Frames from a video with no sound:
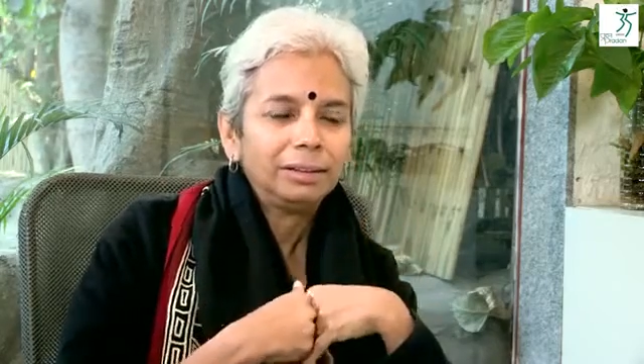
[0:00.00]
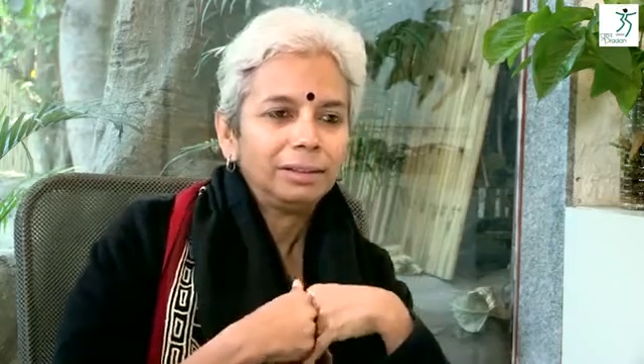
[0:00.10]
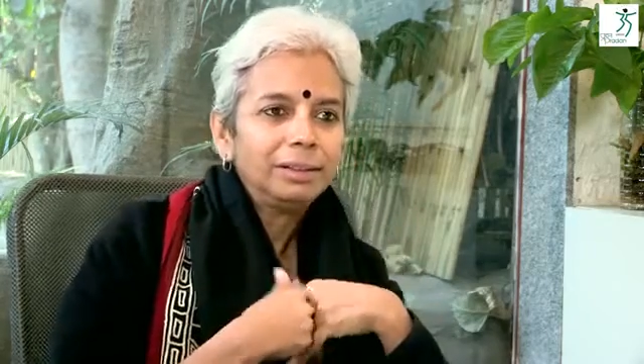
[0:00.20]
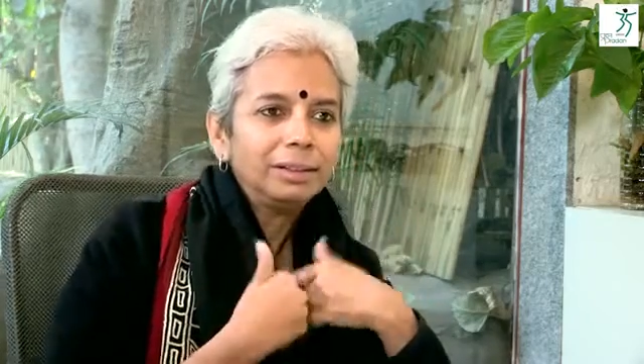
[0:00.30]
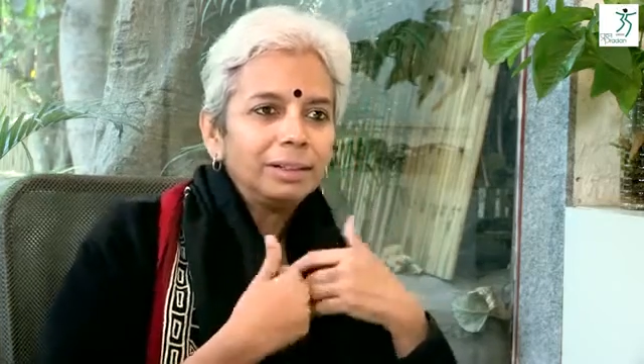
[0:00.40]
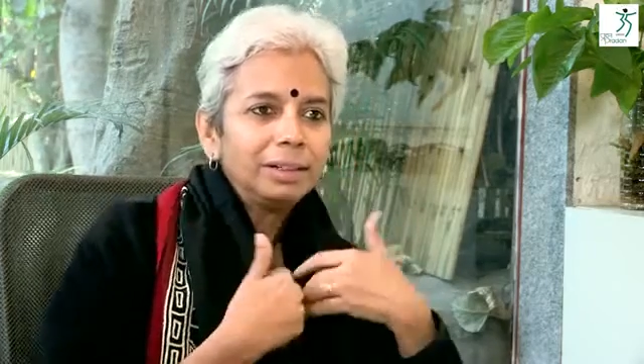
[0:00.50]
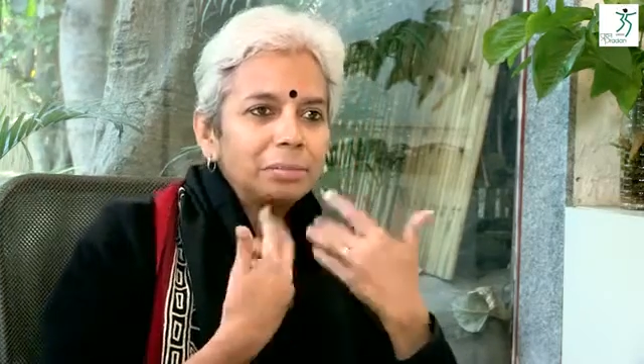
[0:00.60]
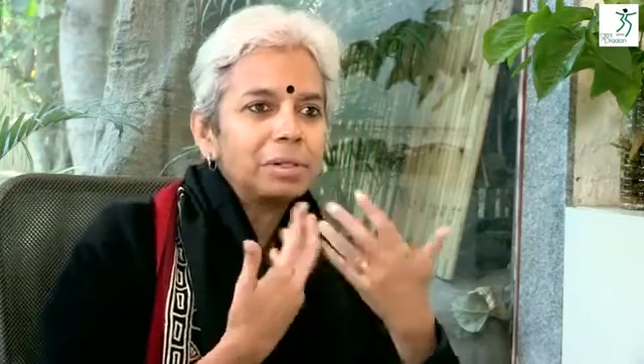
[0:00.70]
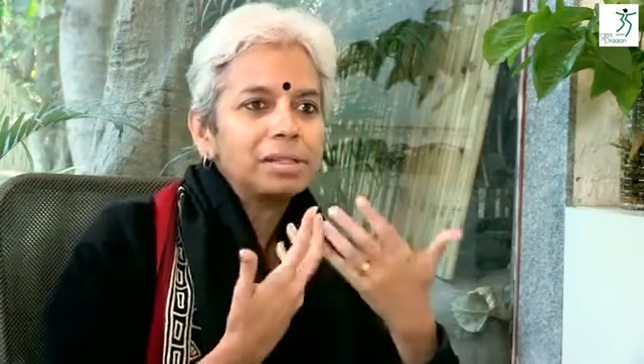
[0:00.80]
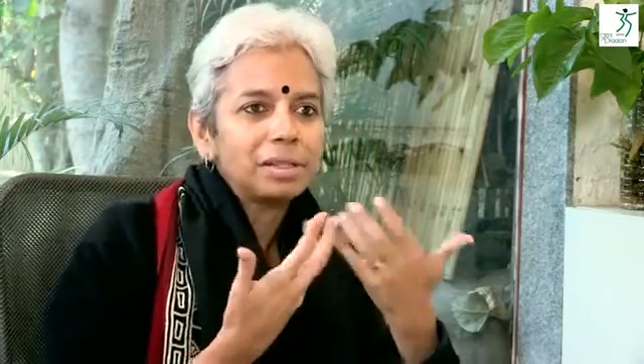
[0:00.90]
inner
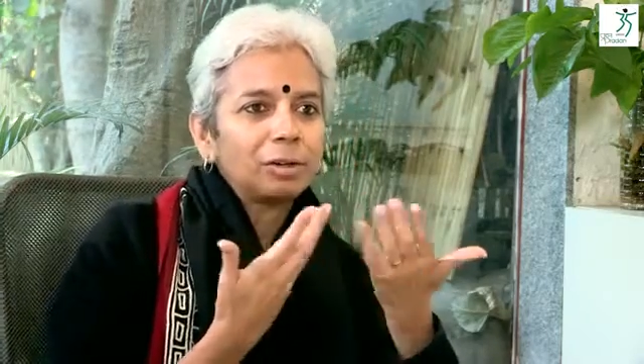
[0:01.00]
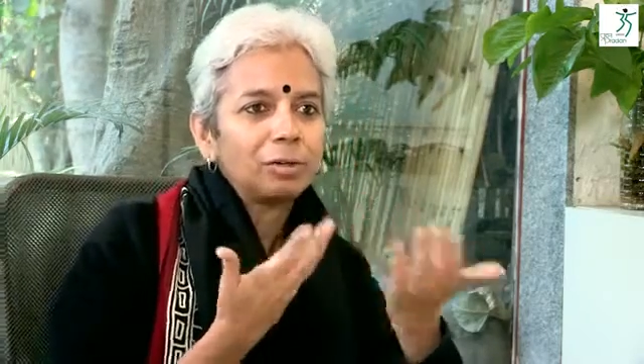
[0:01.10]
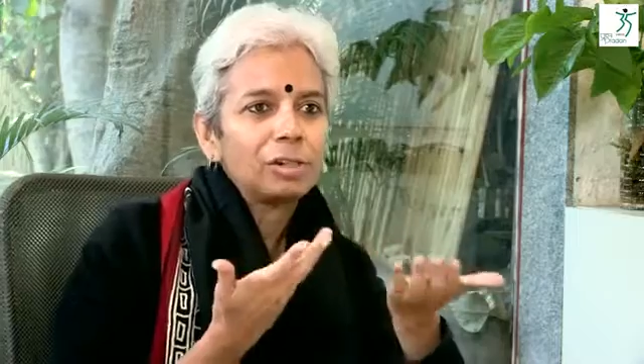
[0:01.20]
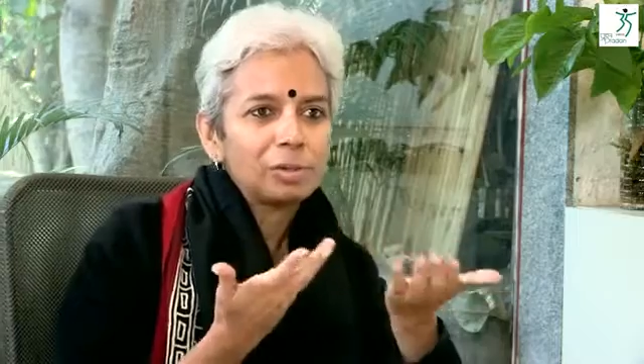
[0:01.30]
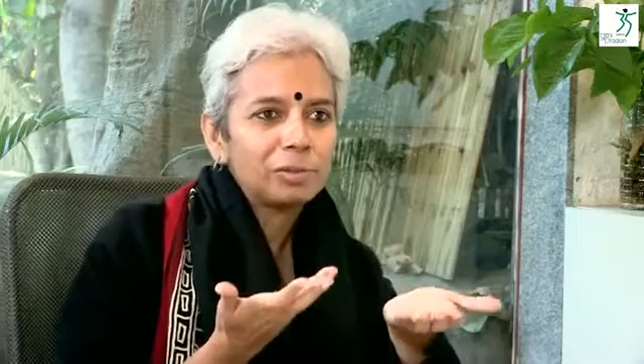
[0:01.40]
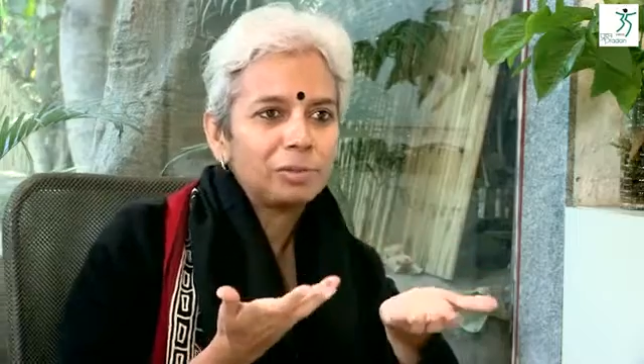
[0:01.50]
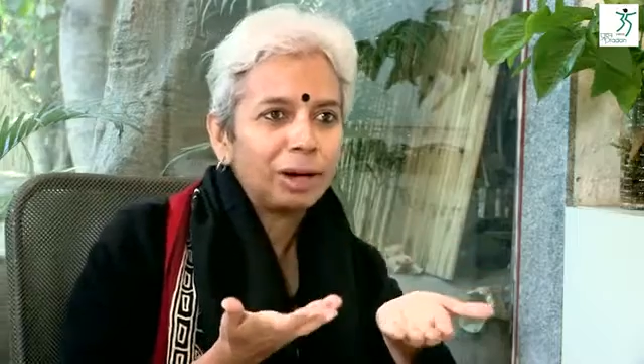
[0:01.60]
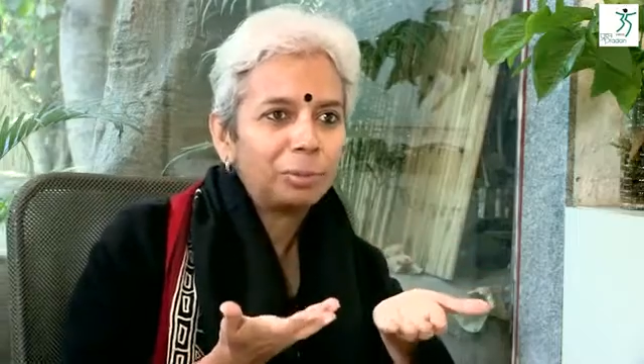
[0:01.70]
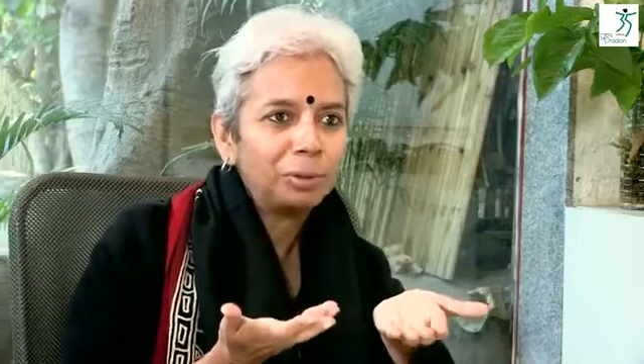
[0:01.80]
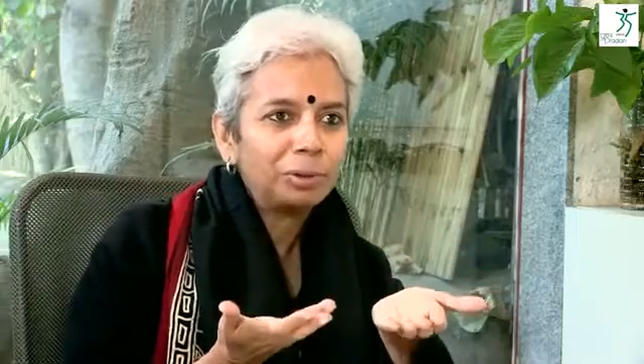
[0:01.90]
demons are always
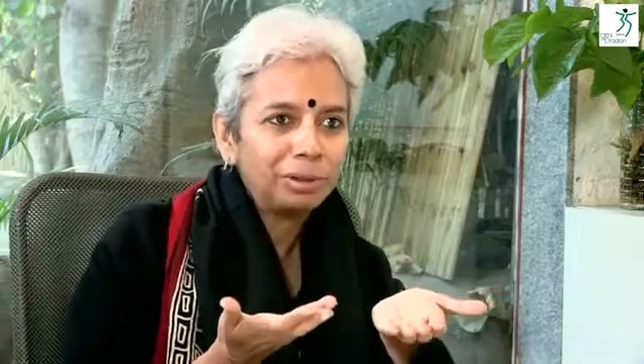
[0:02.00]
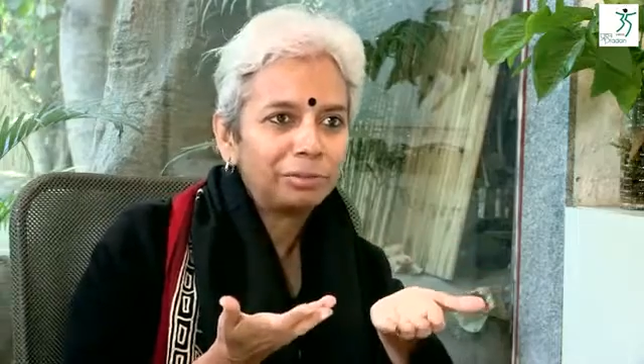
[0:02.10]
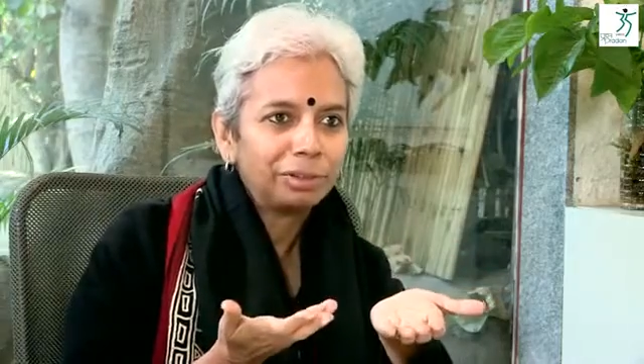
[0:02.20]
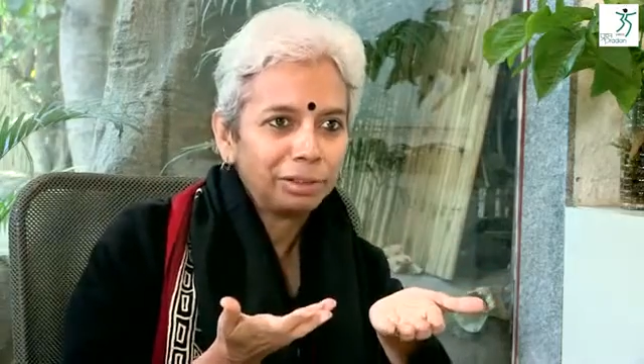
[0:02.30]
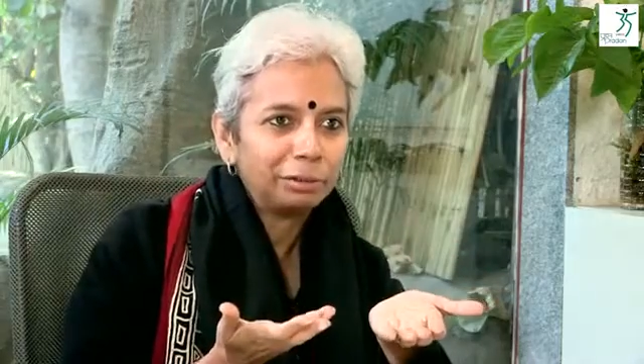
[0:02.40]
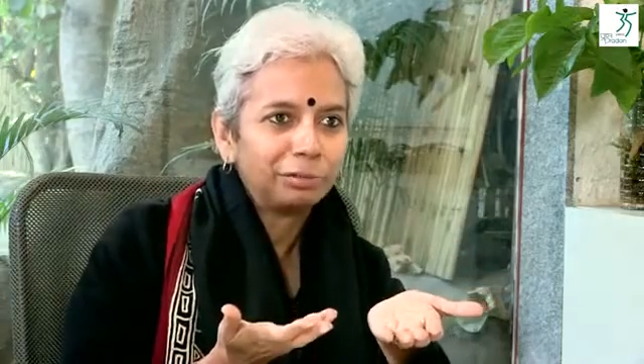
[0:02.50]
far more difficult to